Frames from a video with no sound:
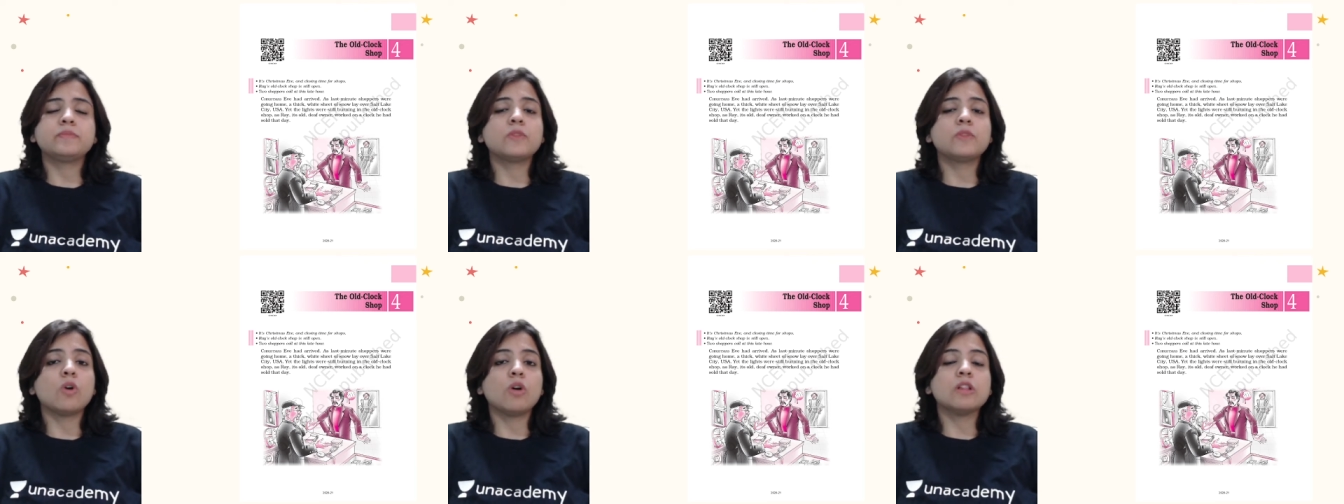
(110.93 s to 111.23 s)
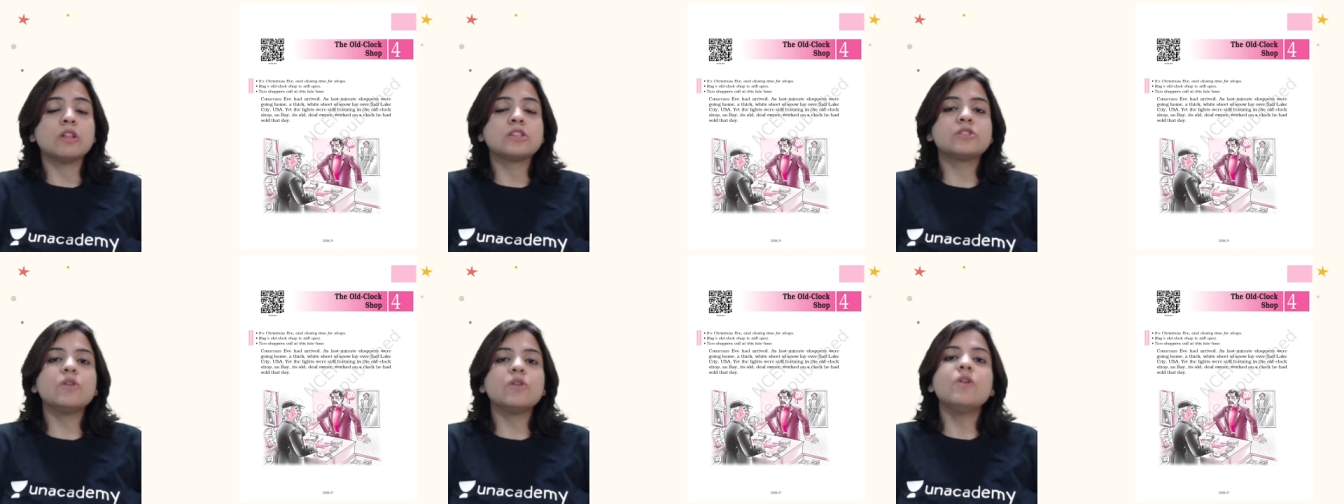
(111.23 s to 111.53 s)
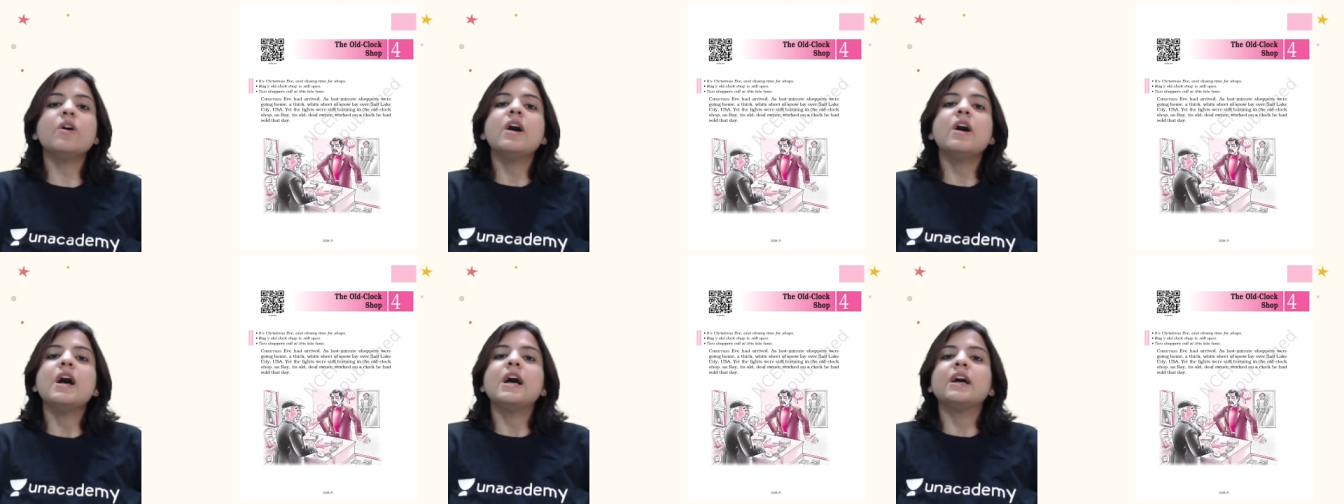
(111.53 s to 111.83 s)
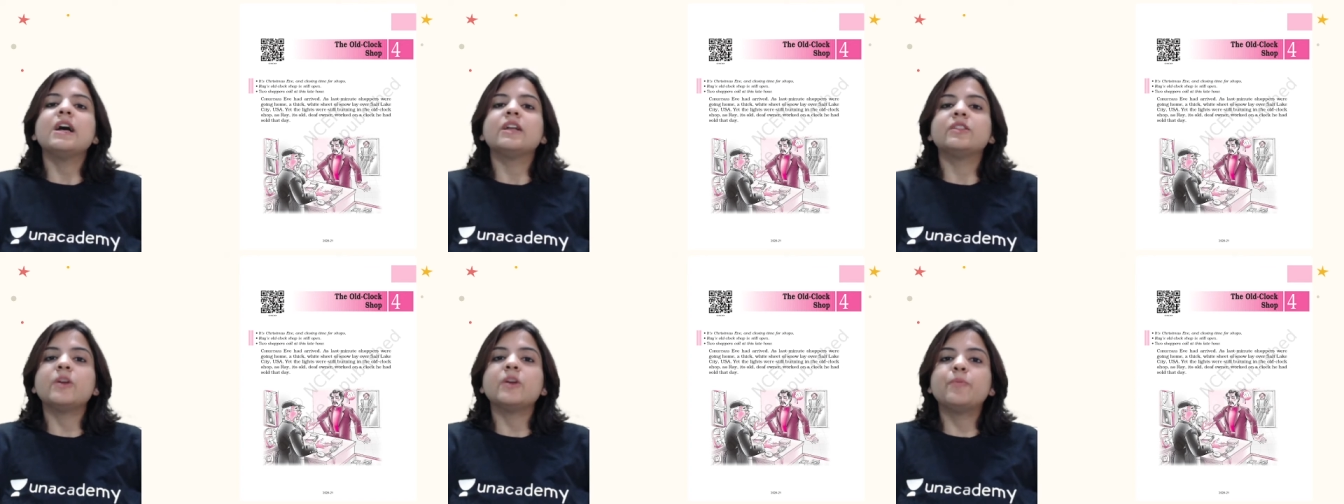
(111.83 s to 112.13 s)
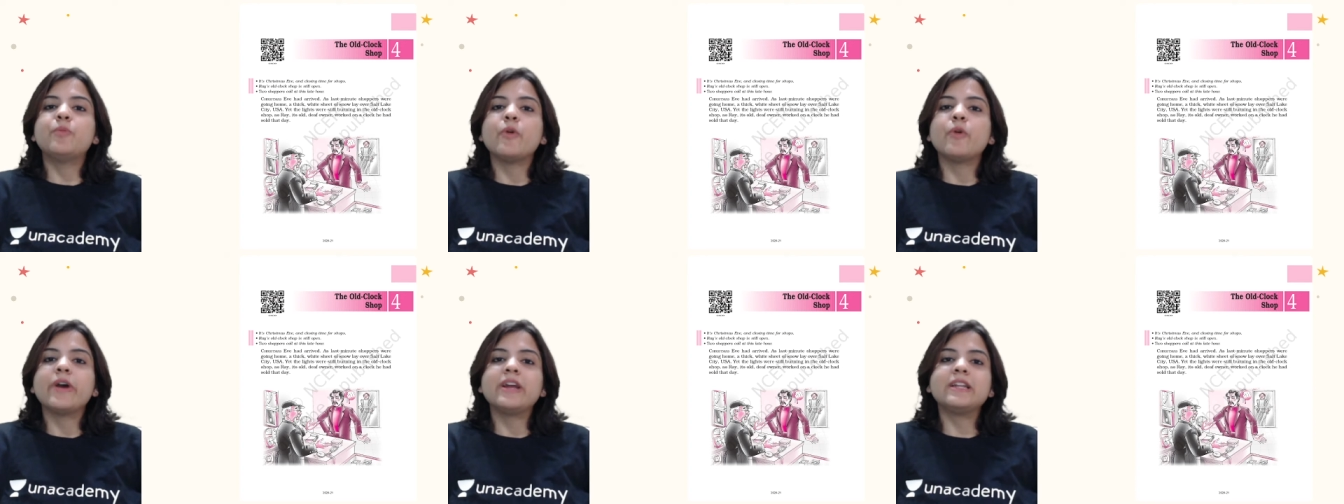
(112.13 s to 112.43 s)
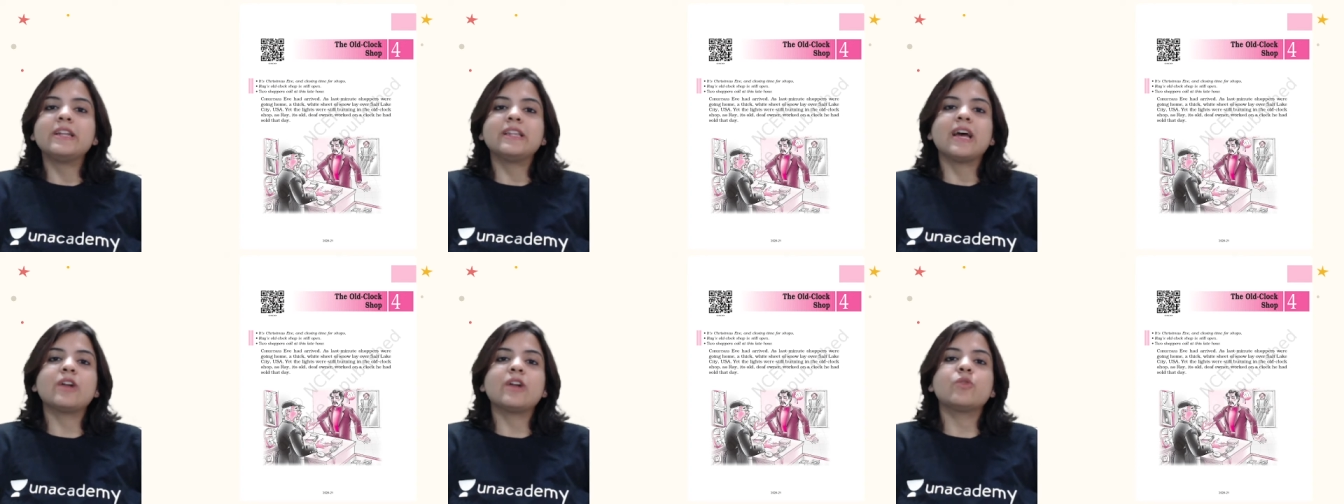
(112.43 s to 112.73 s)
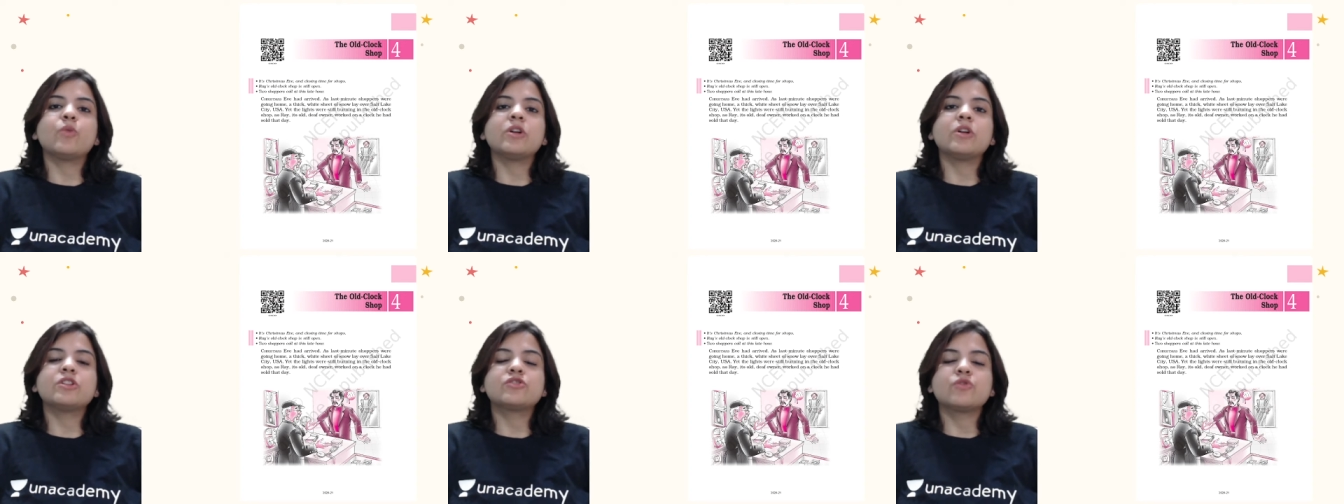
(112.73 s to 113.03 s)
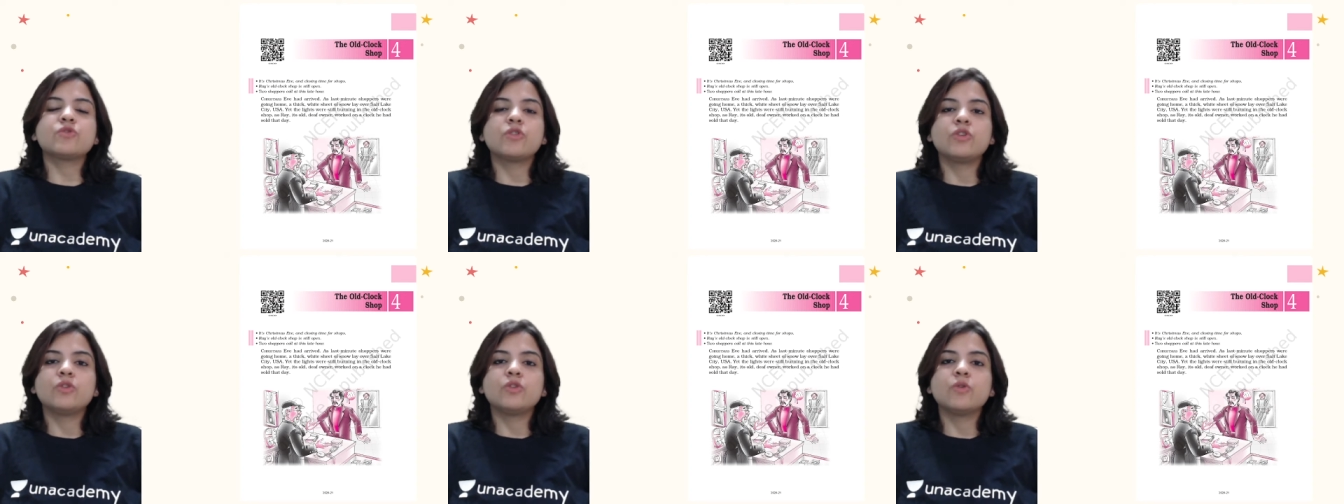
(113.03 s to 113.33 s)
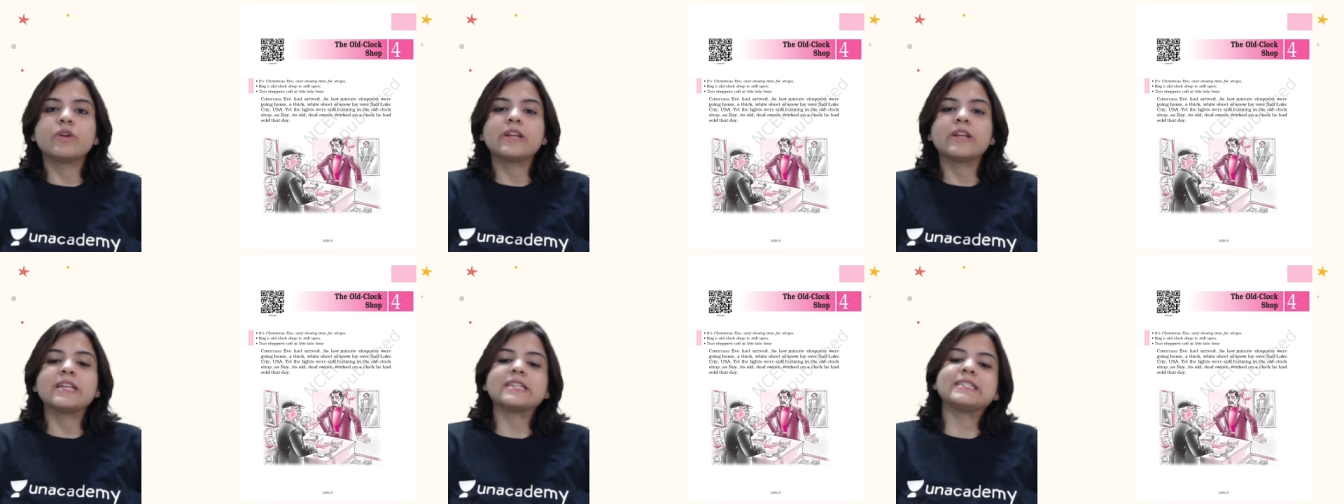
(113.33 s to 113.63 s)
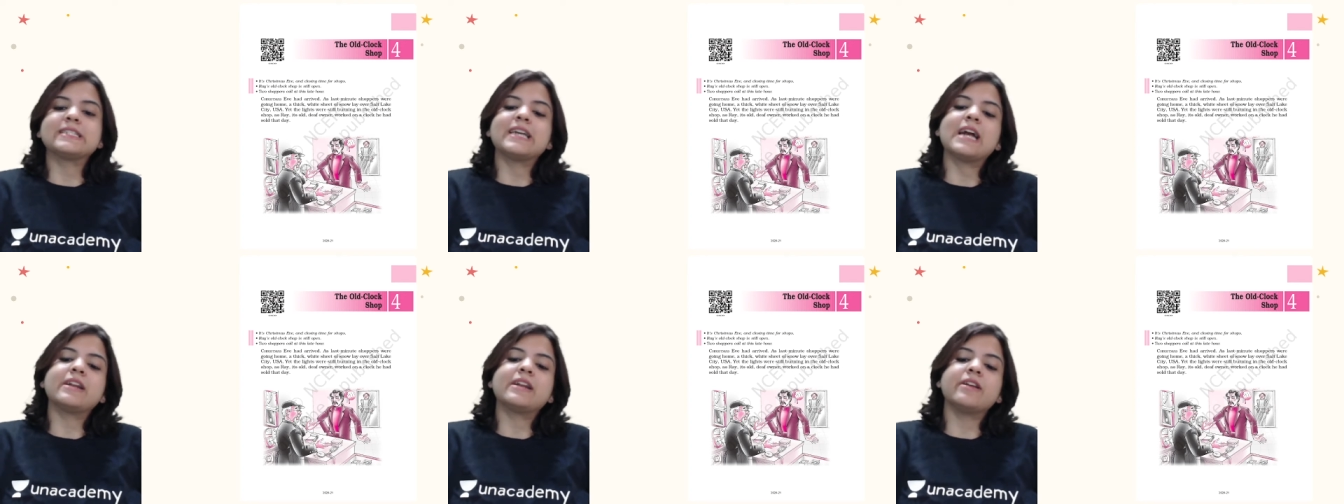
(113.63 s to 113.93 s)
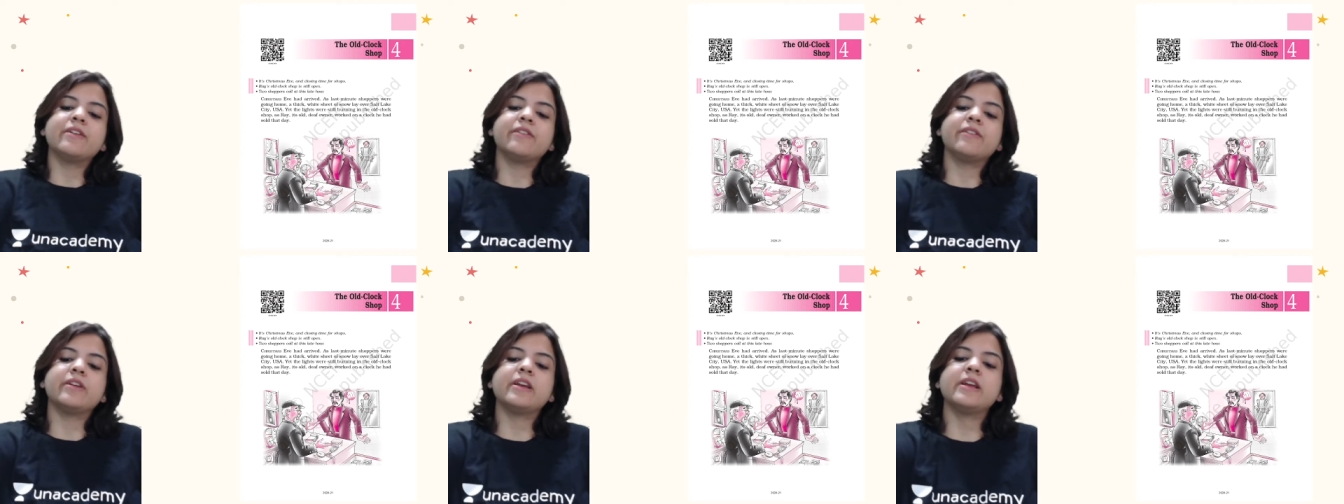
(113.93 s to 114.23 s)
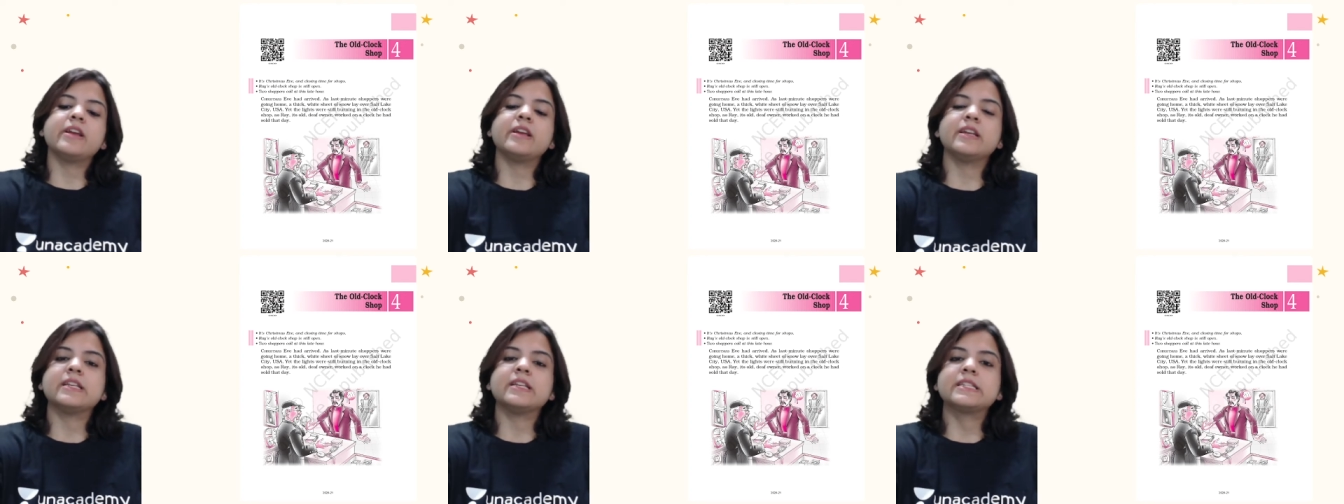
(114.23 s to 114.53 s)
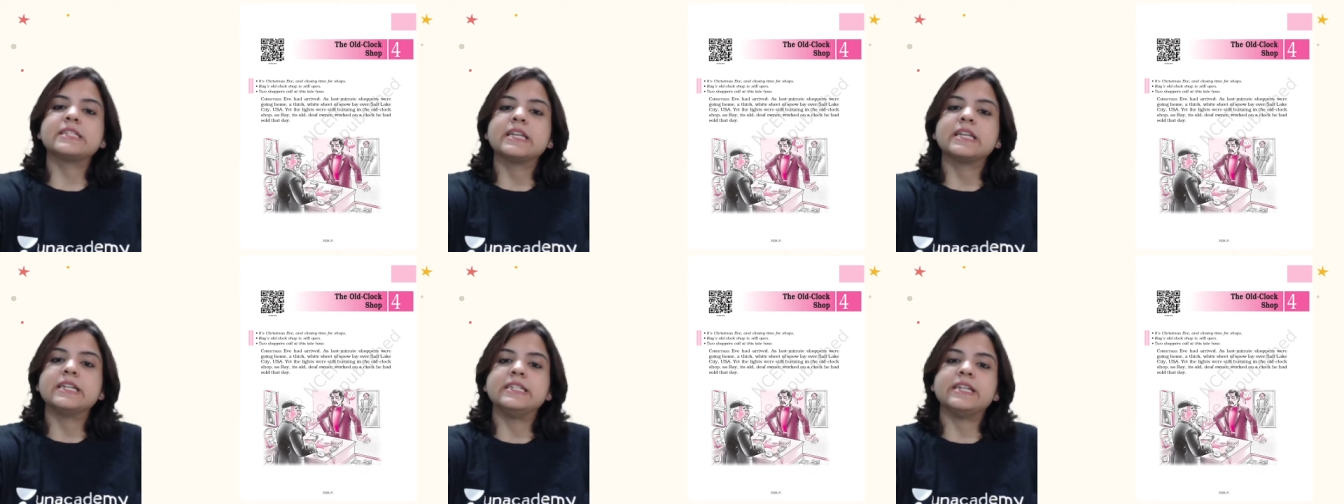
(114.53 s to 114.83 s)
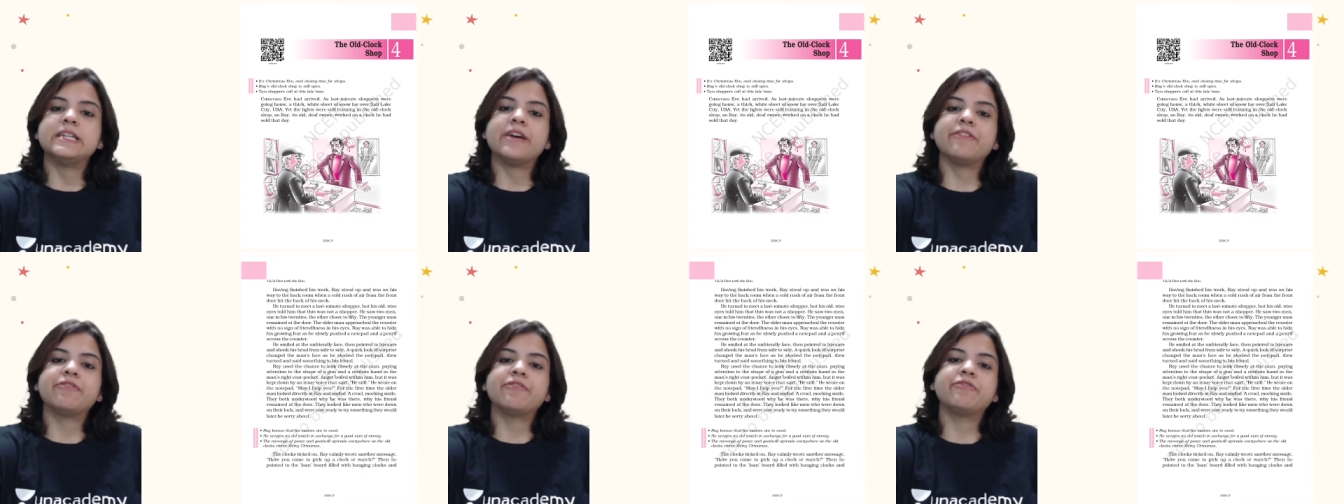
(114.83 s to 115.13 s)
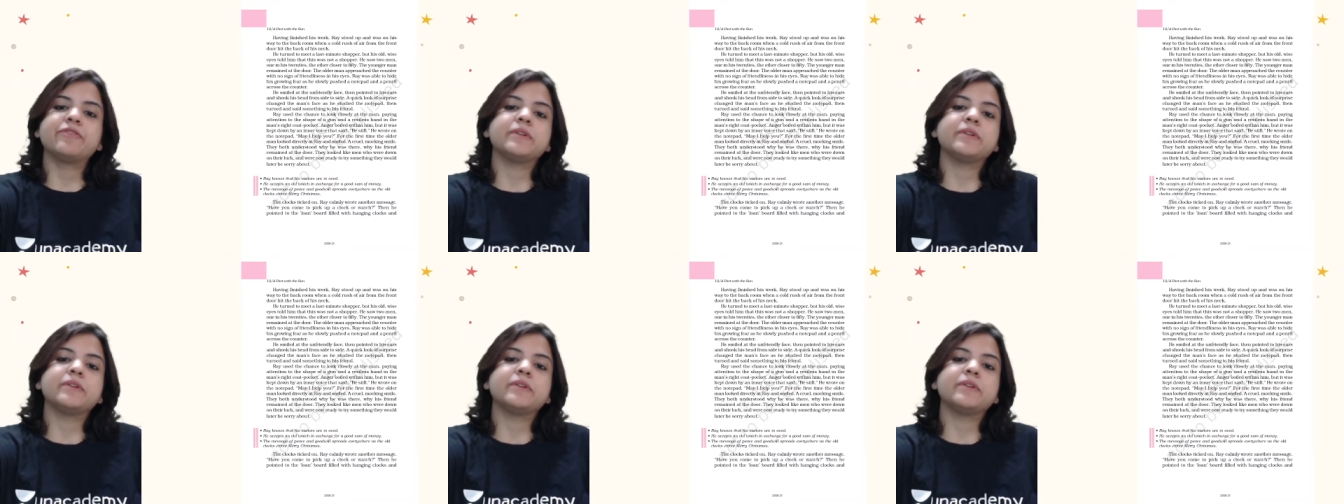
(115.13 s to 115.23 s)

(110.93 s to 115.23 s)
Also, the point that one should note is that Ray is deaf.